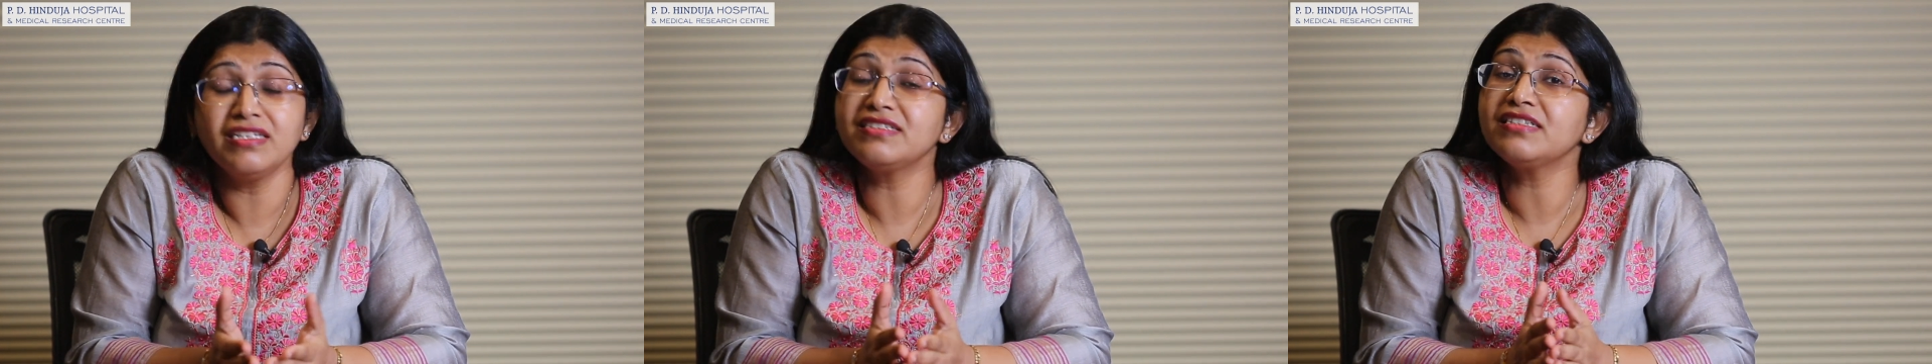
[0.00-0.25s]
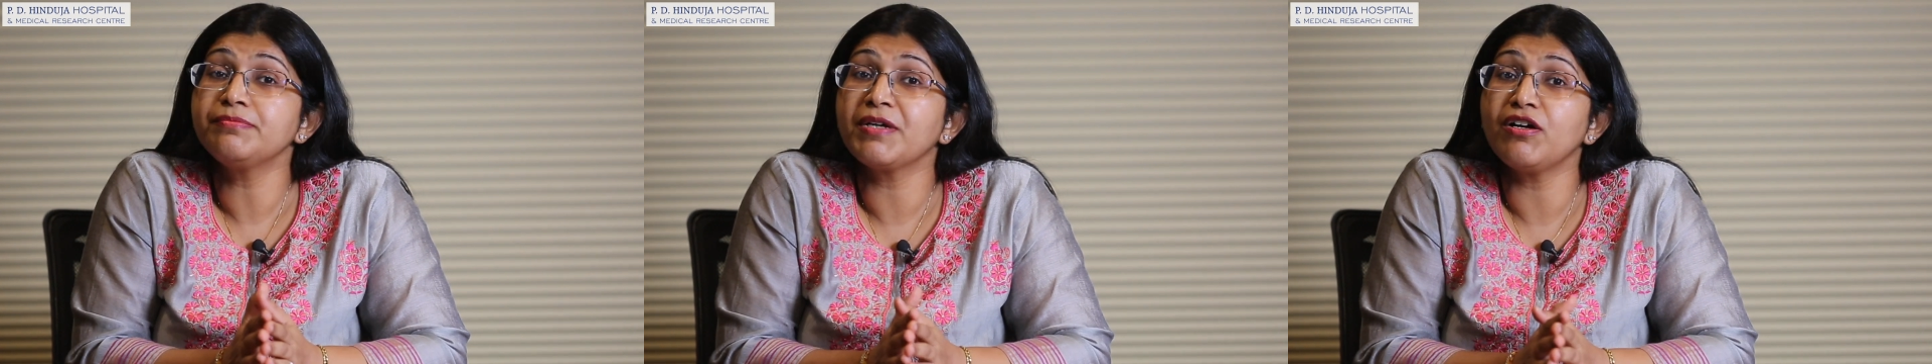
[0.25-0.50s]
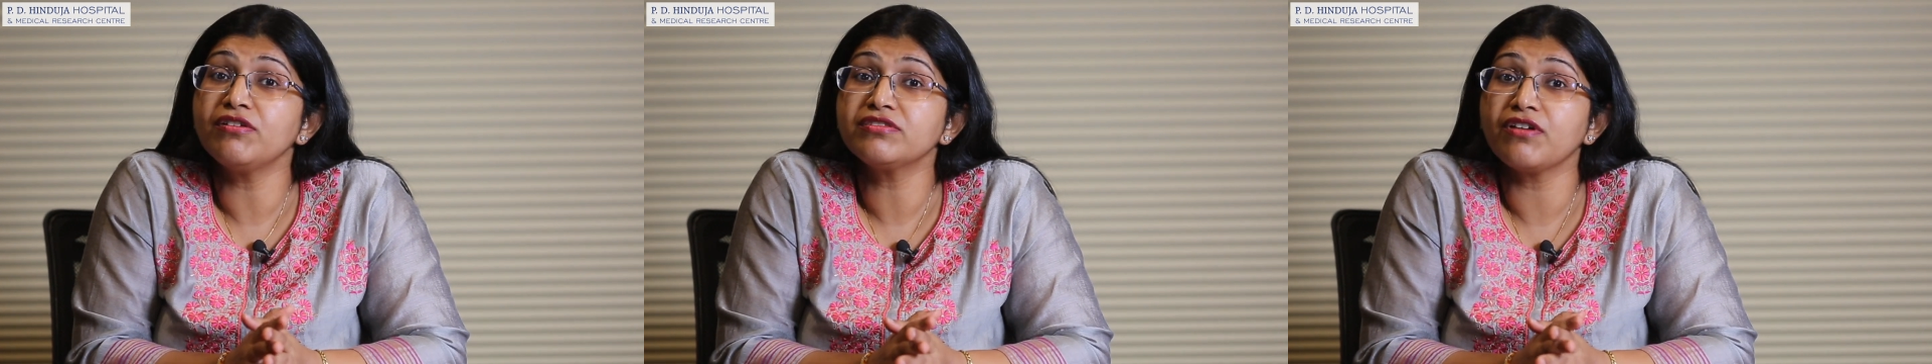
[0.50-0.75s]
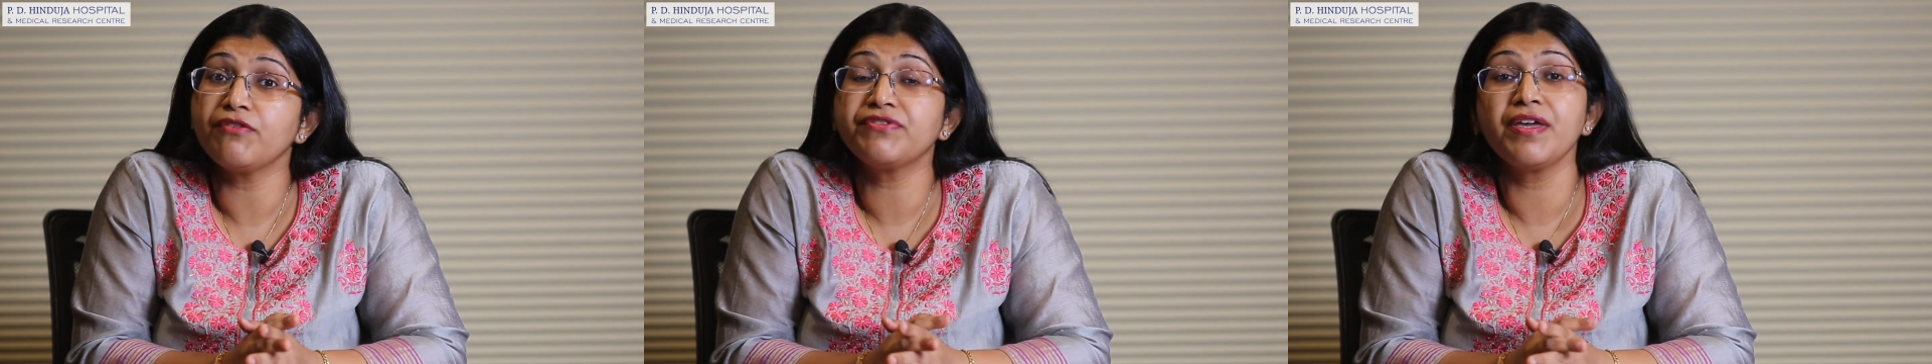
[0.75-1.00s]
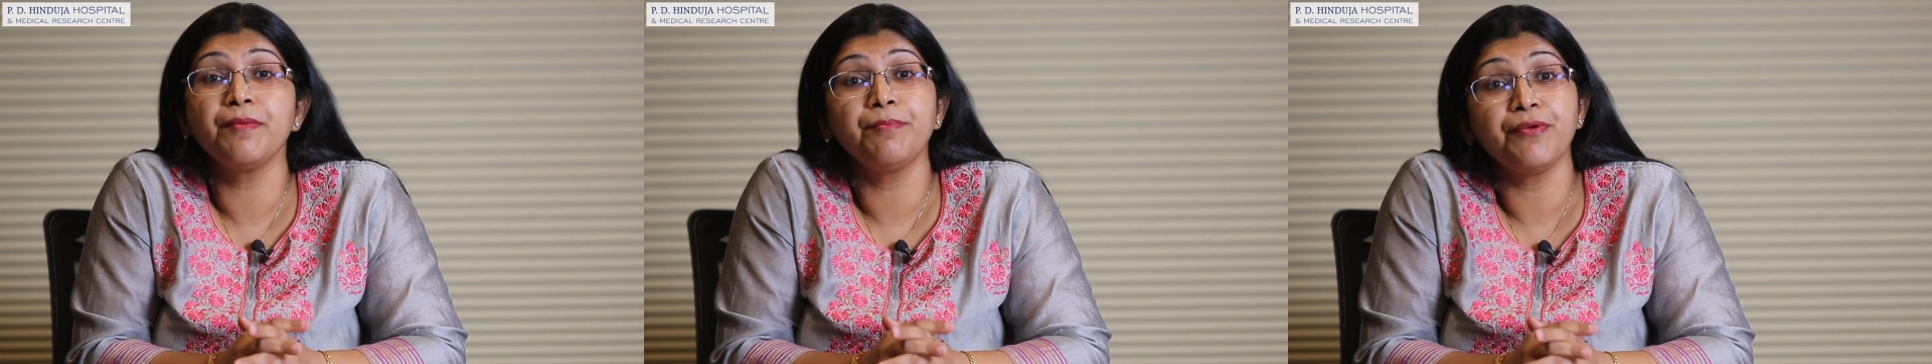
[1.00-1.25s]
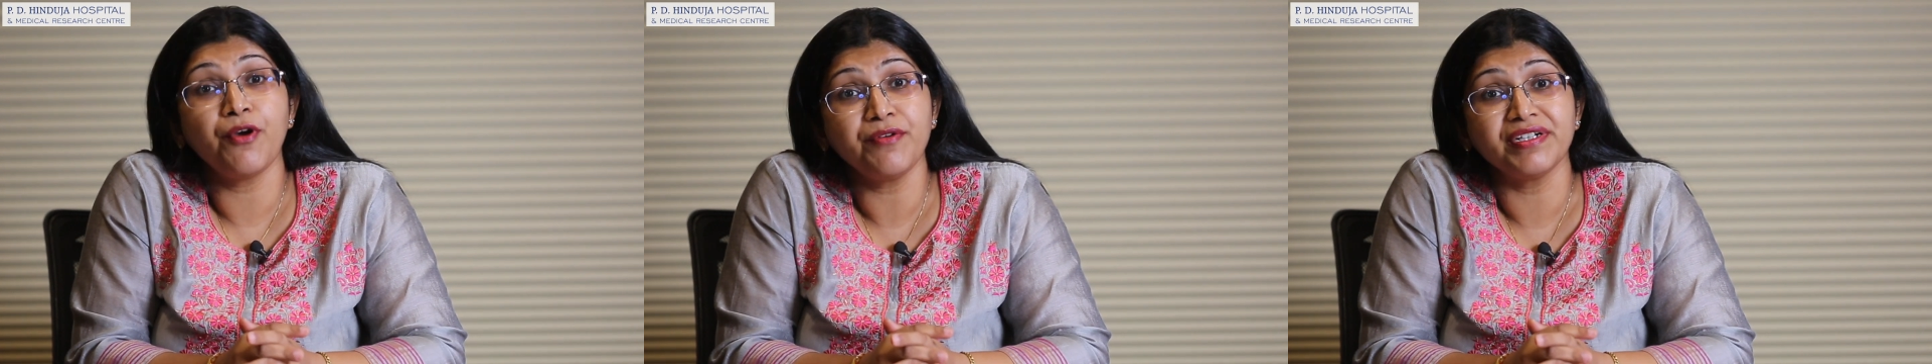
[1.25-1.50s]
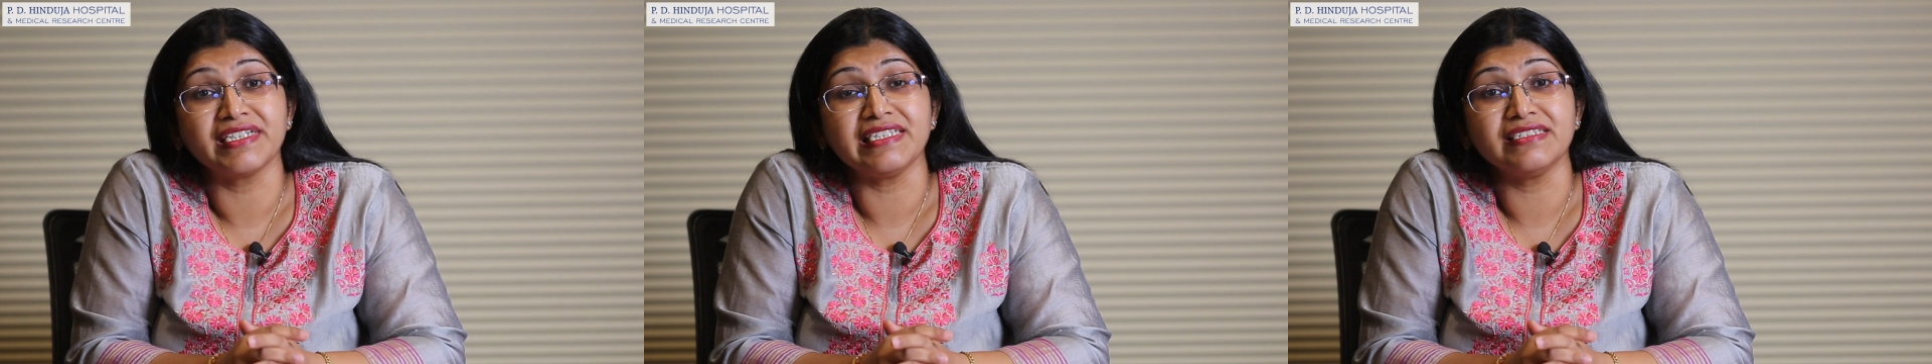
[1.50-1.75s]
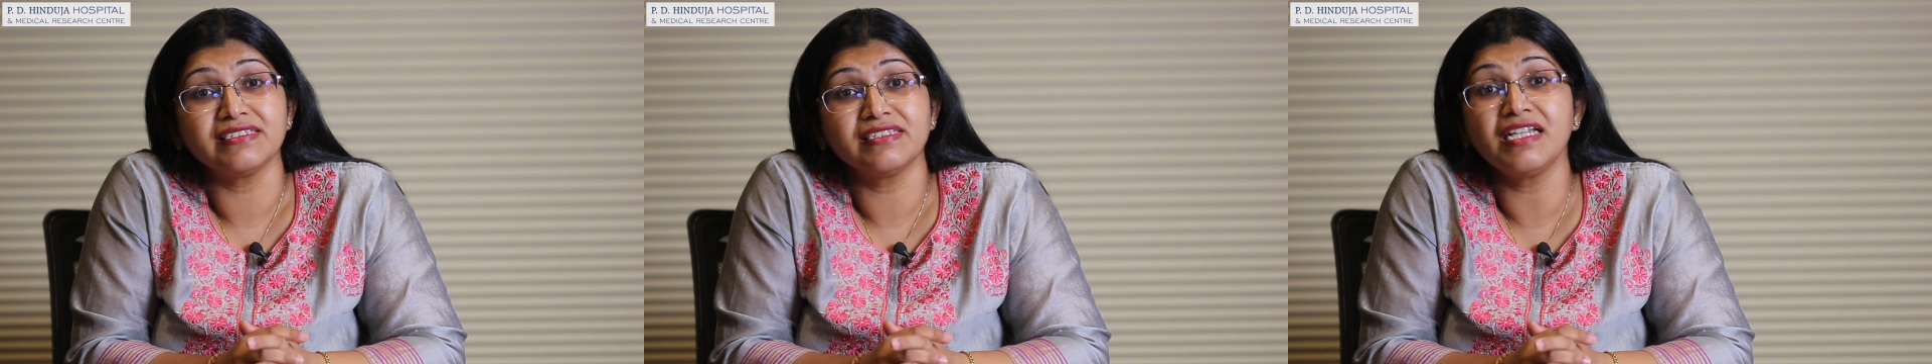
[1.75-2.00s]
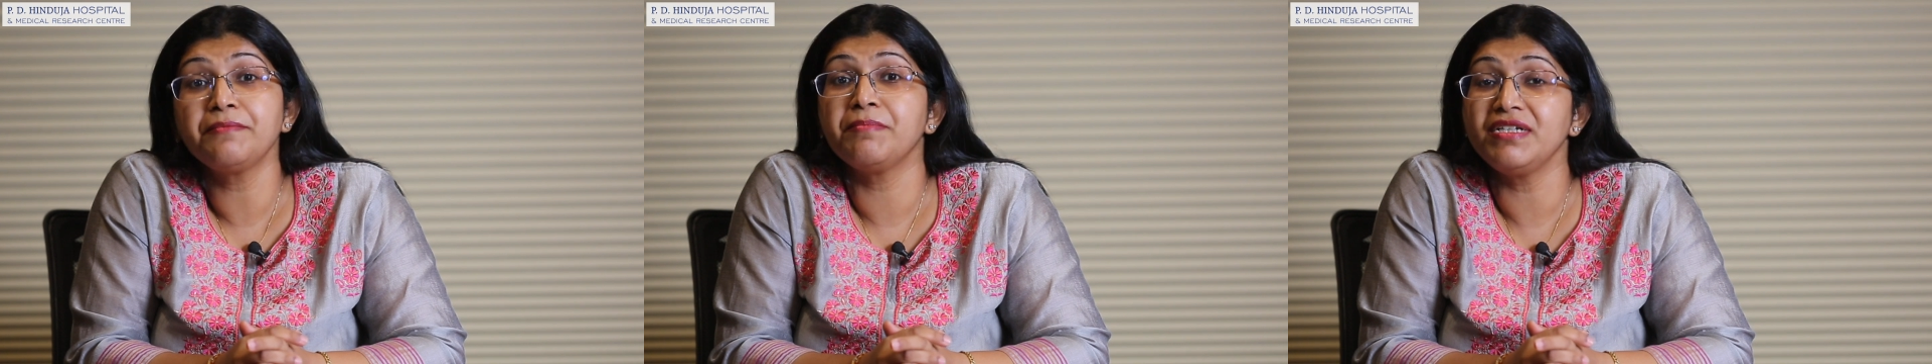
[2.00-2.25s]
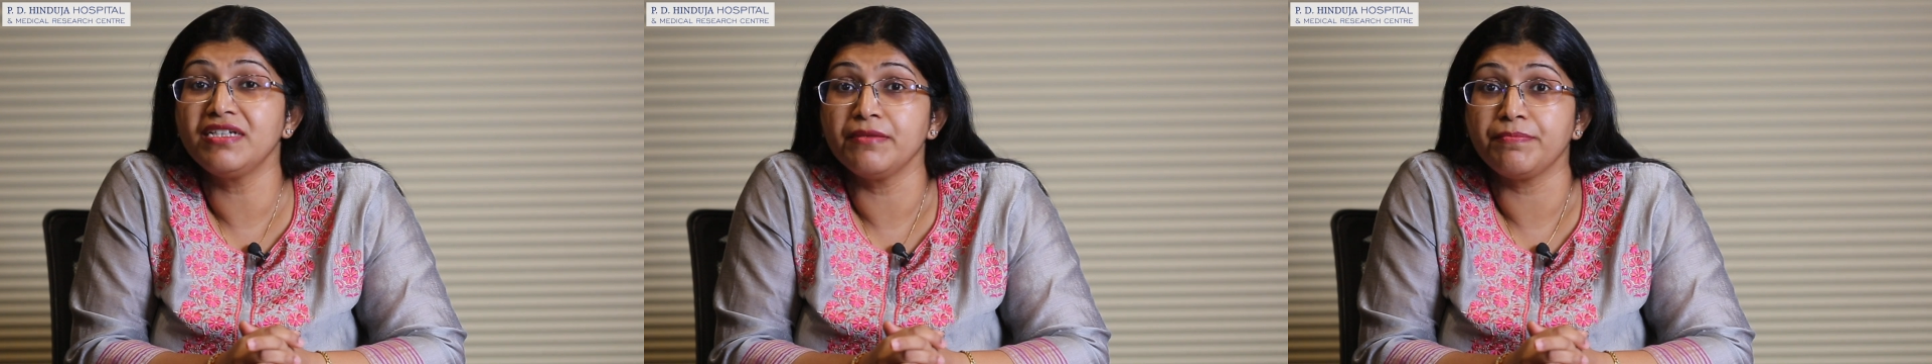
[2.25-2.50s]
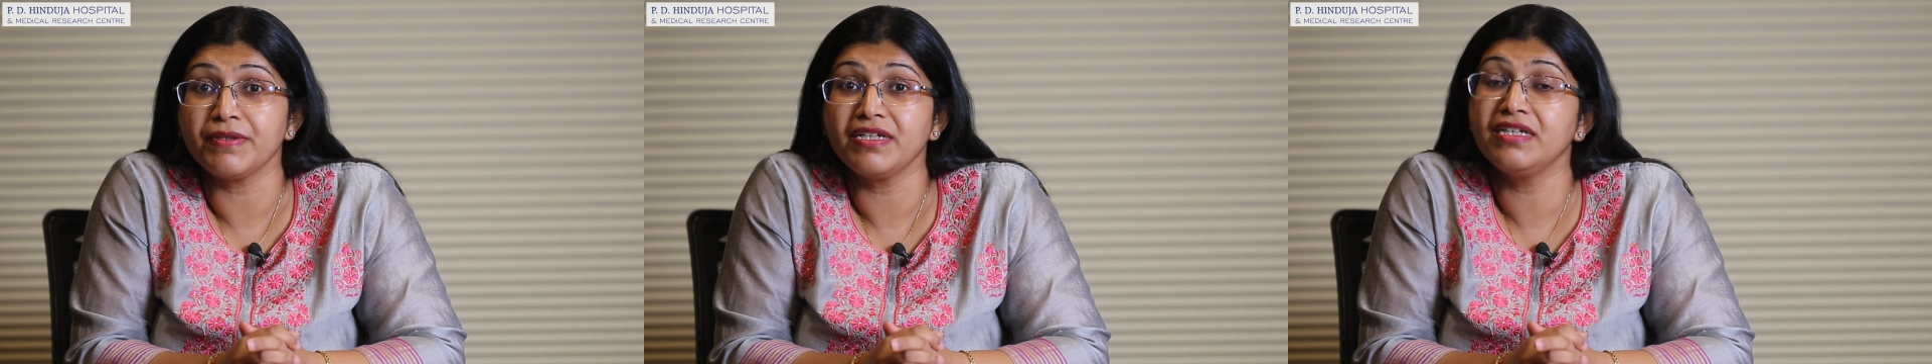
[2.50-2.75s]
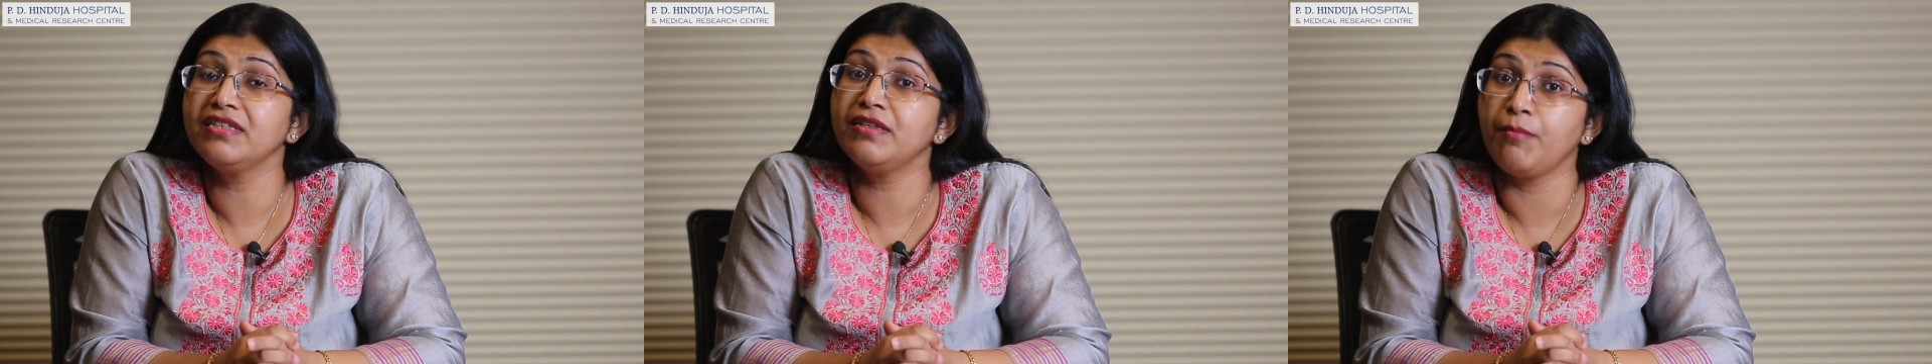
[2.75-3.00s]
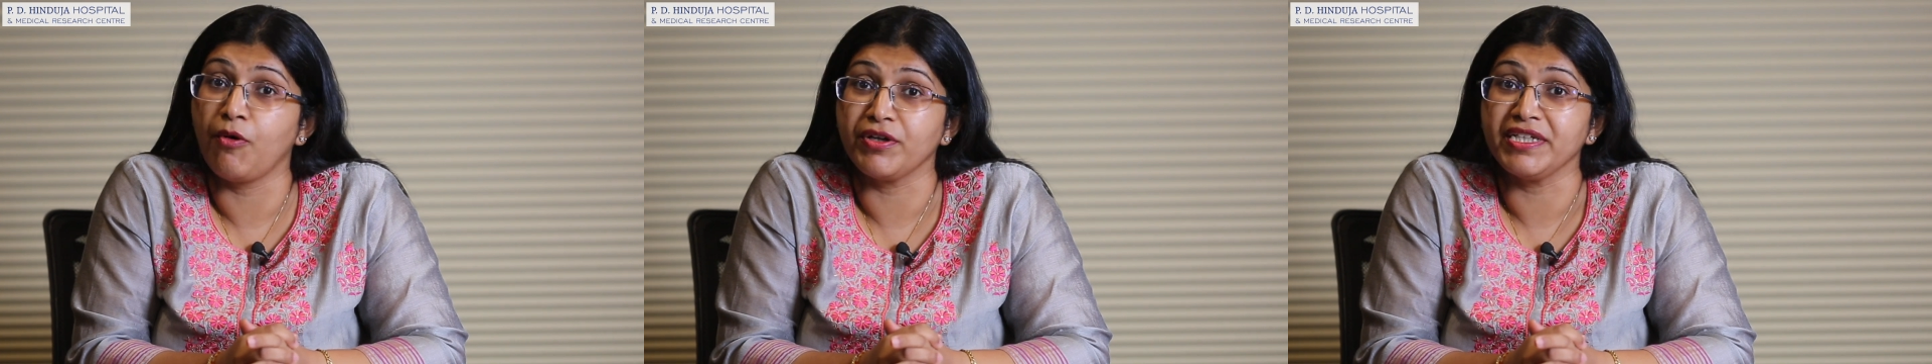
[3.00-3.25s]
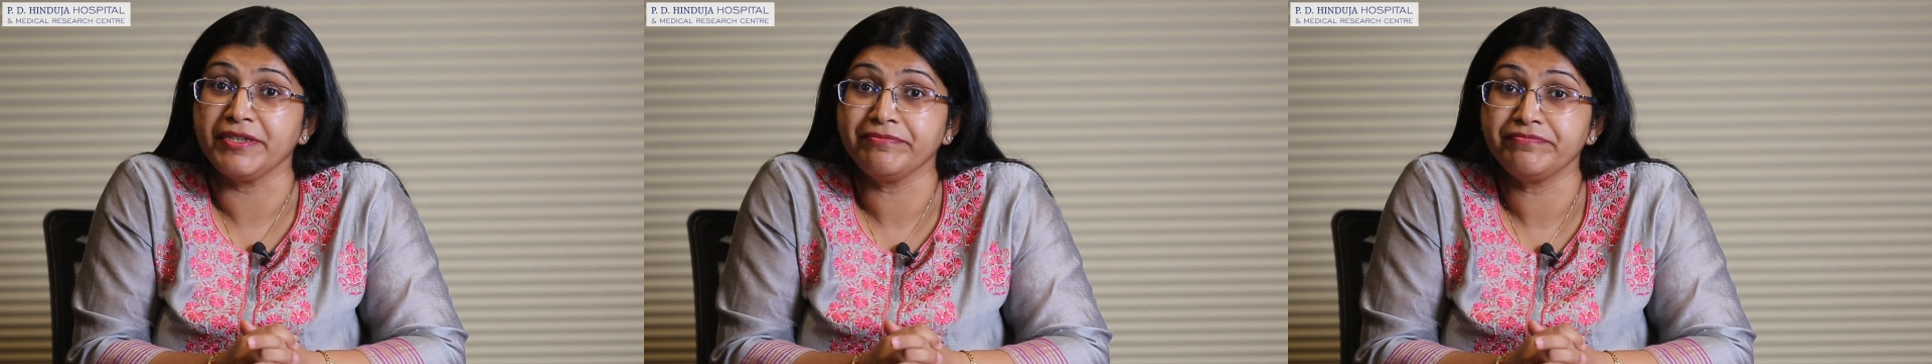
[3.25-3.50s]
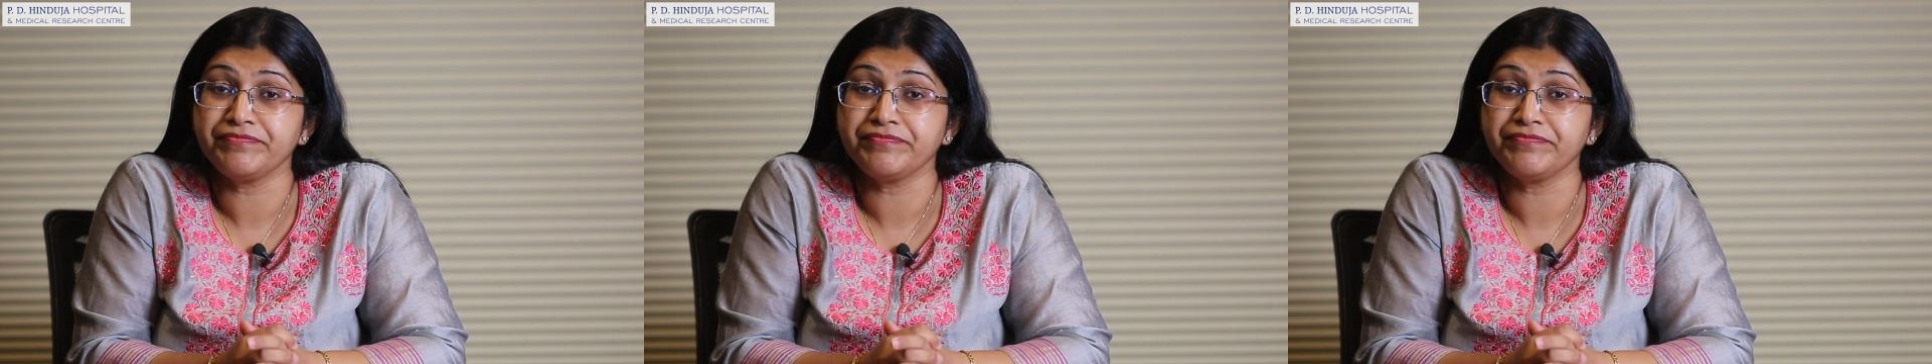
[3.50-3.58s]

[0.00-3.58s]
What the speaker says: This is because of the impurities that build up in the body.